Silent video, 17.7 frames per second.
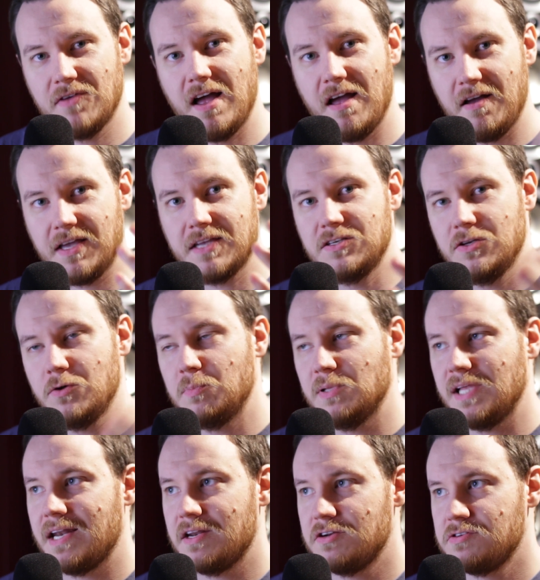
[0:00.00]
I can do
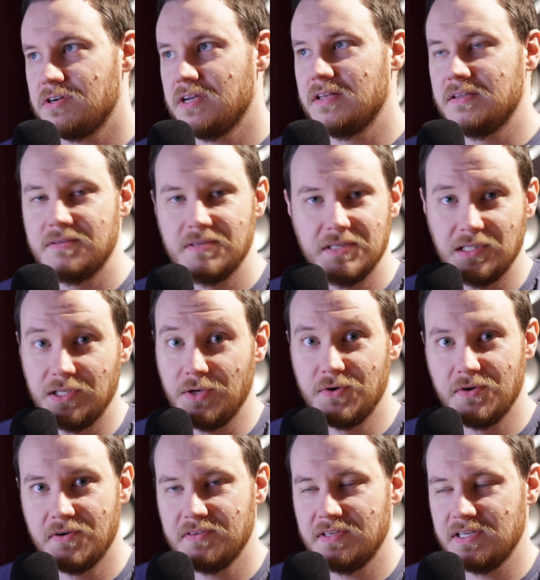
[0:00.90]
planetary and
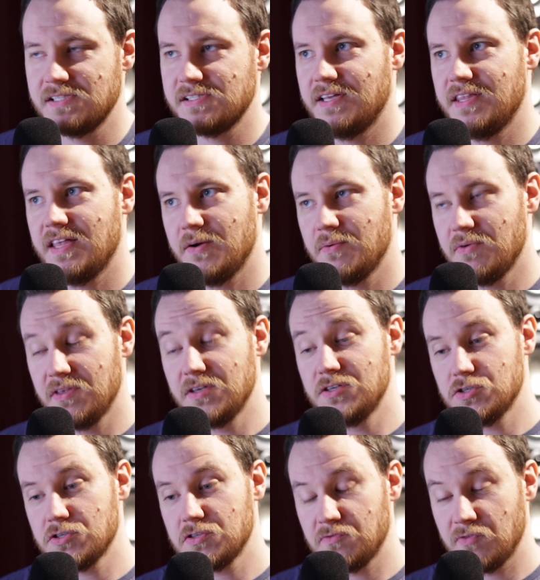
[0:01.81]
lunar and things like that with it
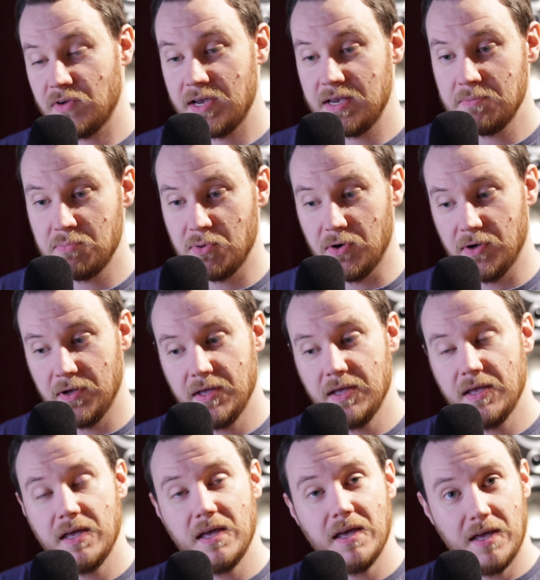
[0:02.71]
just fine, but
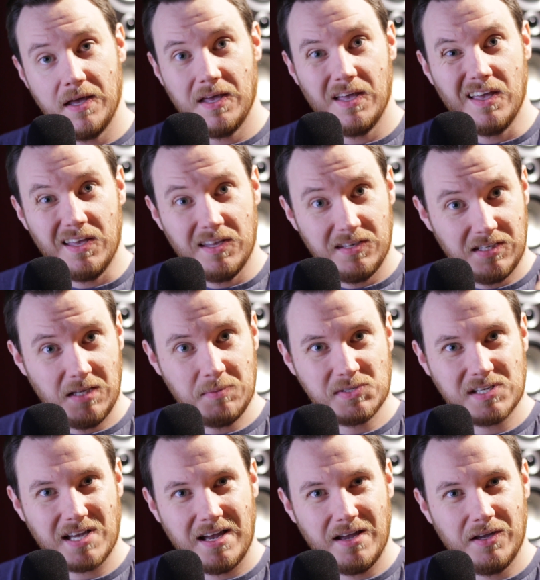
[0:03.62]
deep
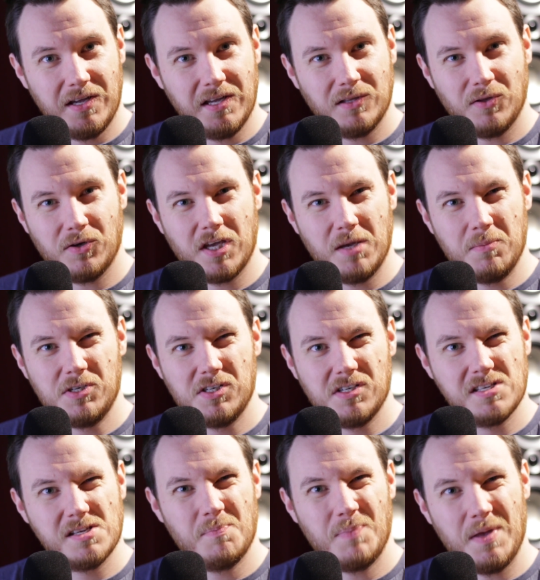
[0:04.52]
sky lucky imaging
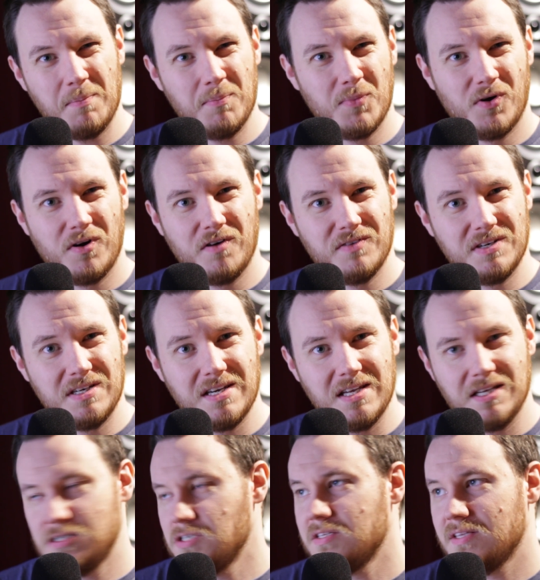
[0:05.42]
is a bit more of a
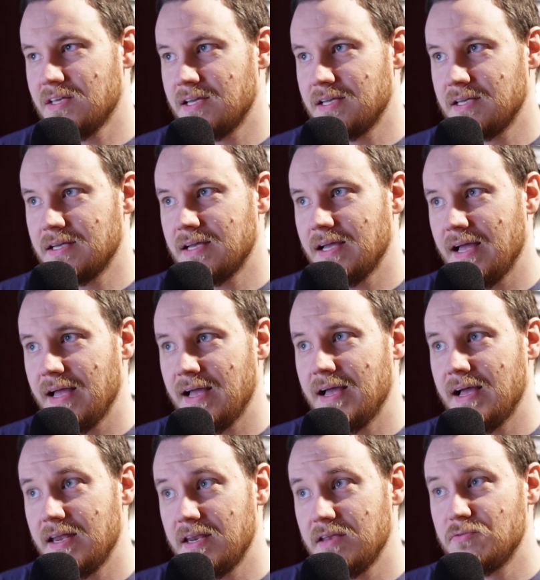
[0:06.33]
niche thing,
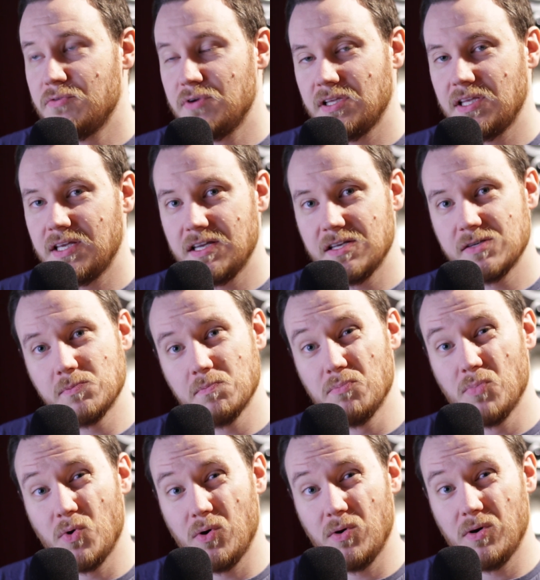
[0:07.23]
and it really is
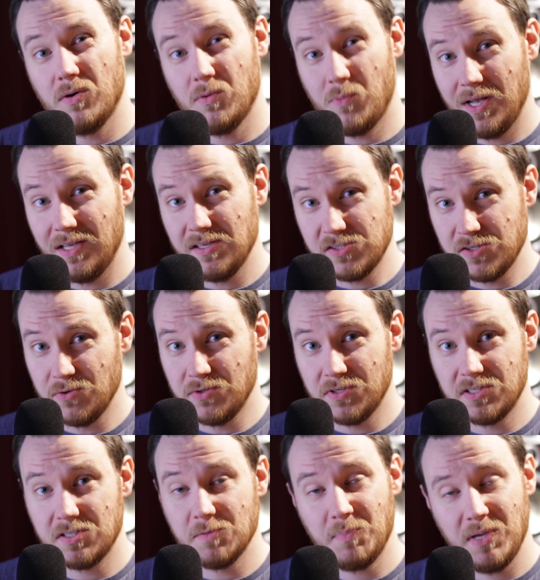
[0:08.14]
more well
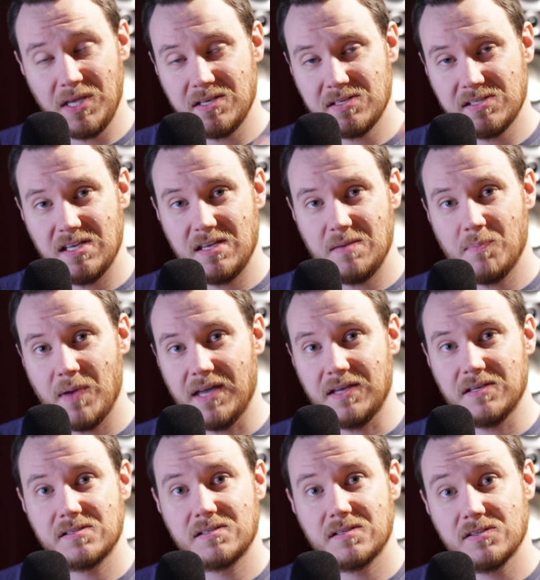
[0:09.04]
suited to PC
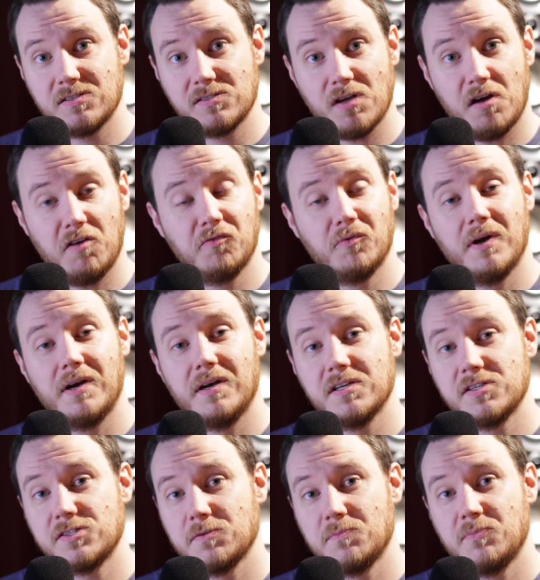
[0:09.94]
based software.
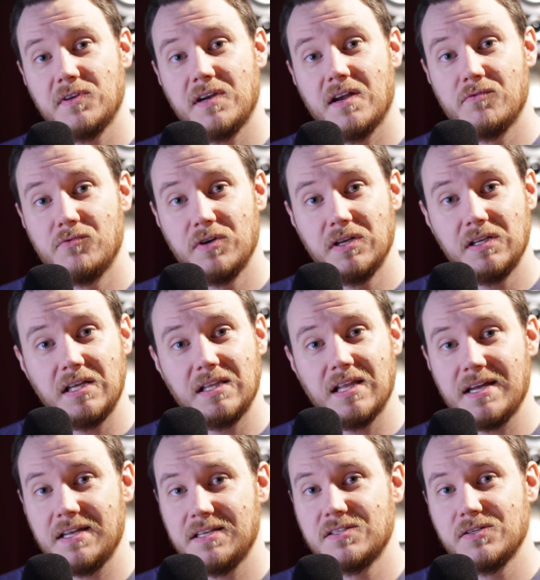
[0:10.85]
It's something I'd really
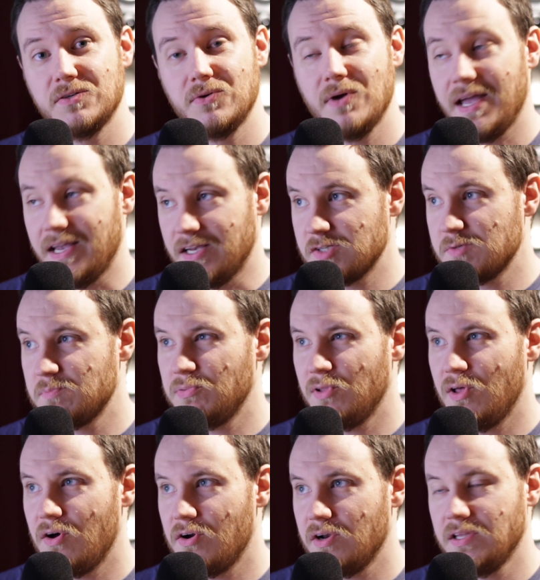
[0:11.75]
like to
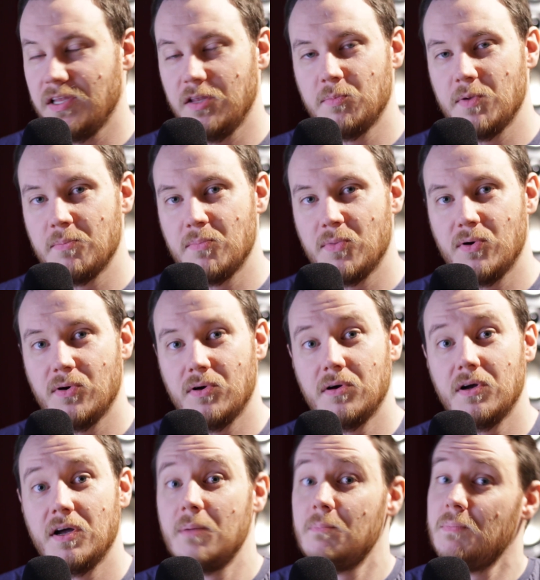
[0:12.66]
explore a little bit
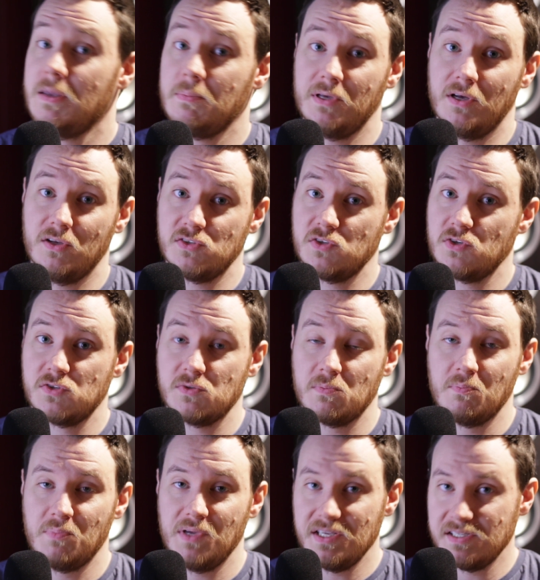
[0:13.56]
more, and maybe also
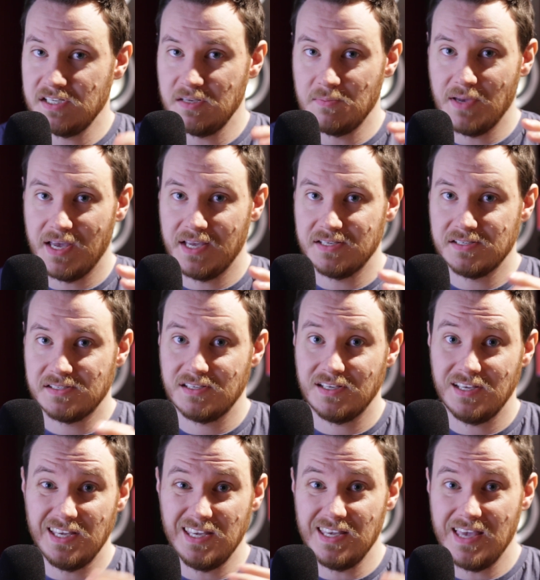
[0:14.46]
some PC based
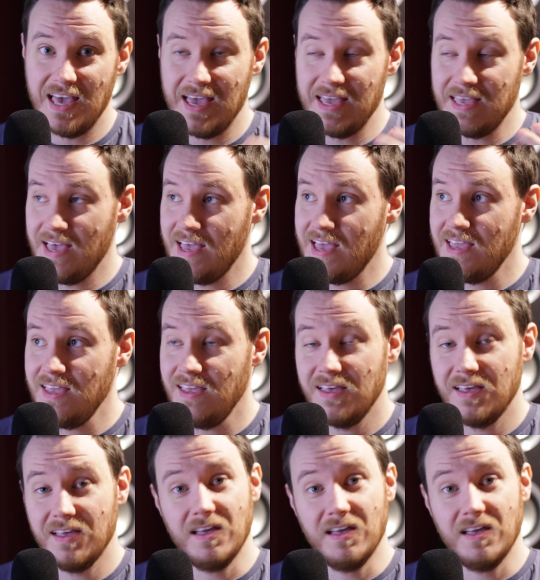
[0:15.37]
EAA.